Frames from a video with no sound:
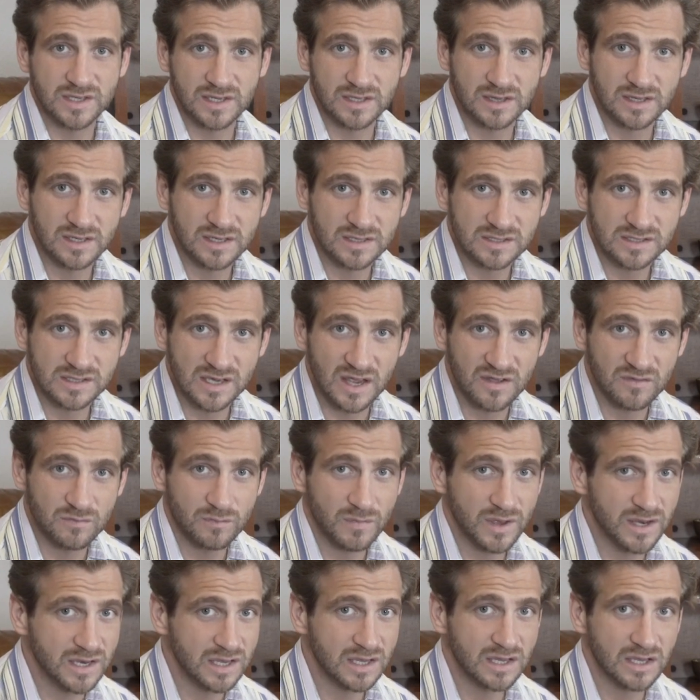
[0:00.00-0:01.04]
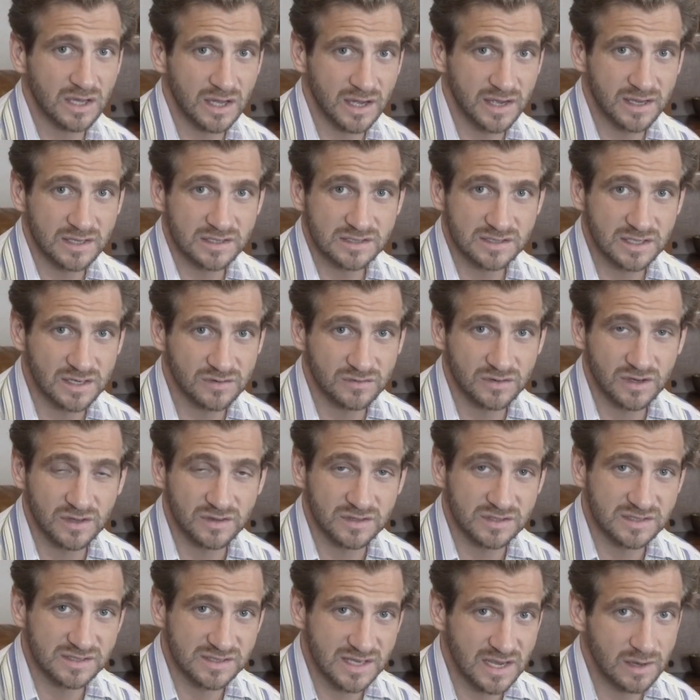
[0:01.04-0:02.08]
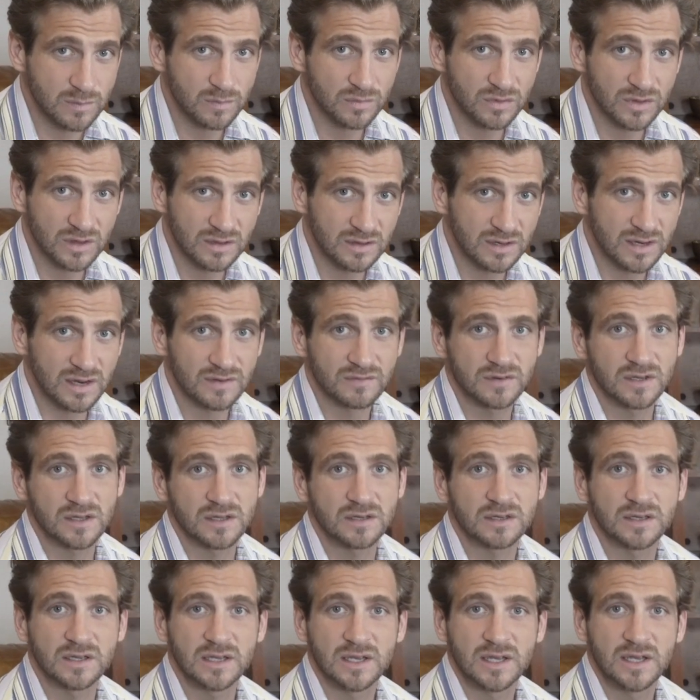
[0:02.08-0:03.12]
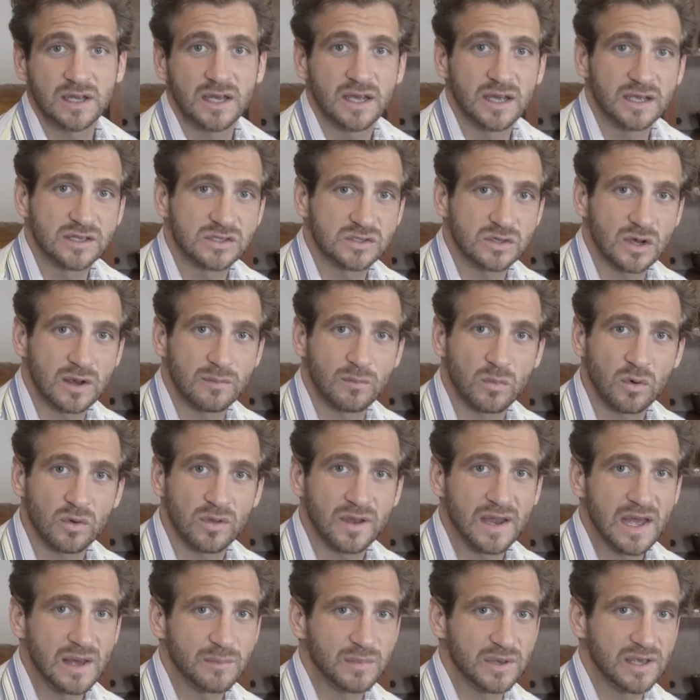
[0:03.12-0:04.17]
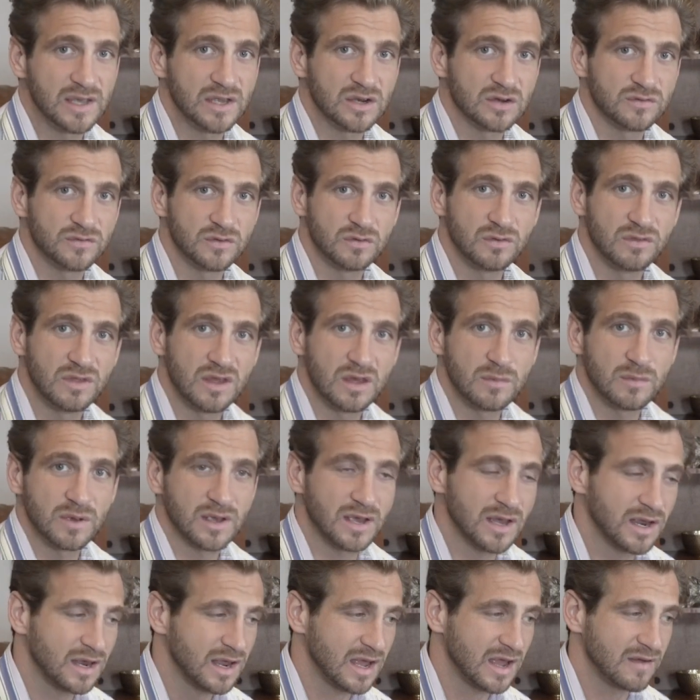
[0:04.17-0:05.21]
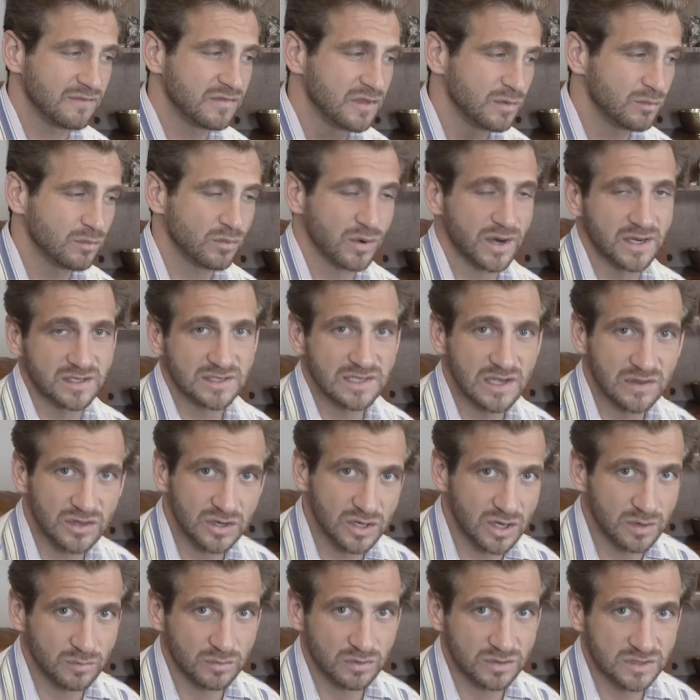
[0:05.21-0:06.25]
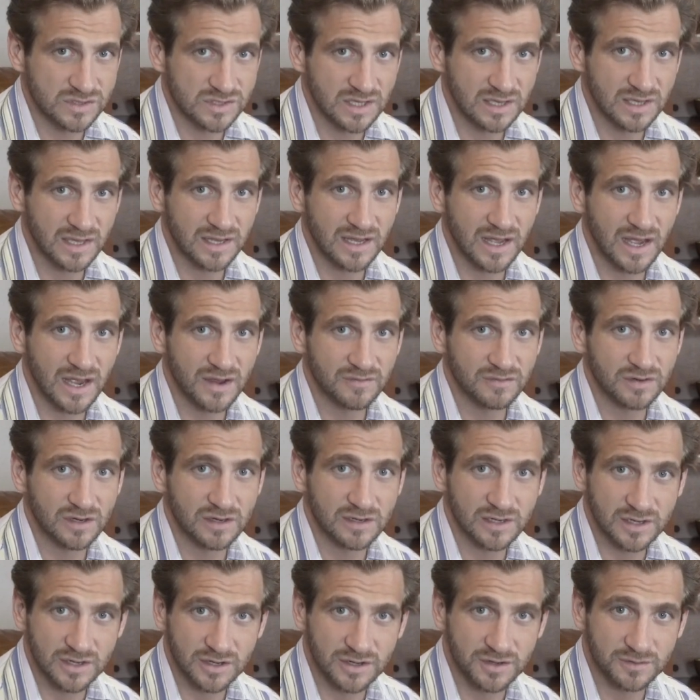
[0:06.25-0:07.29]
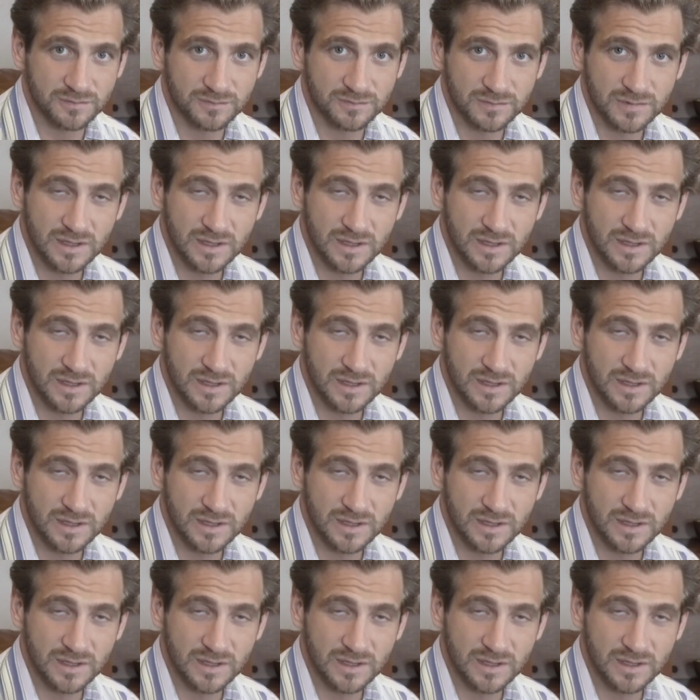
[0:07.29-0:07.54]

like this, I have many clients that have done the same thing that I've done, and so I'm more than happy to interview them and kind of have them break down the numbers like I've done here.